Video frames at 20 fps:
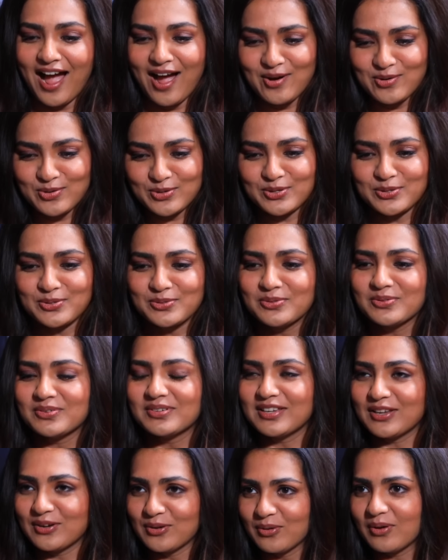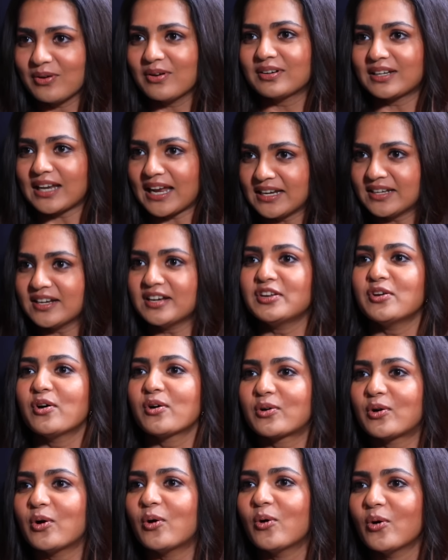how to you know tighten
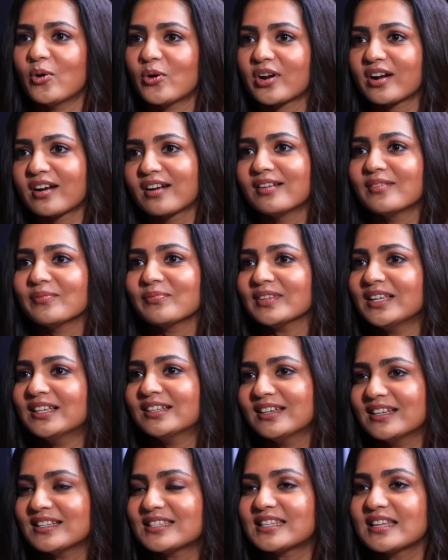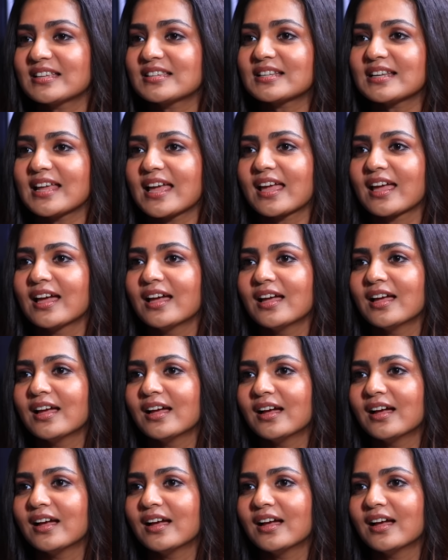your core. Okay. And things like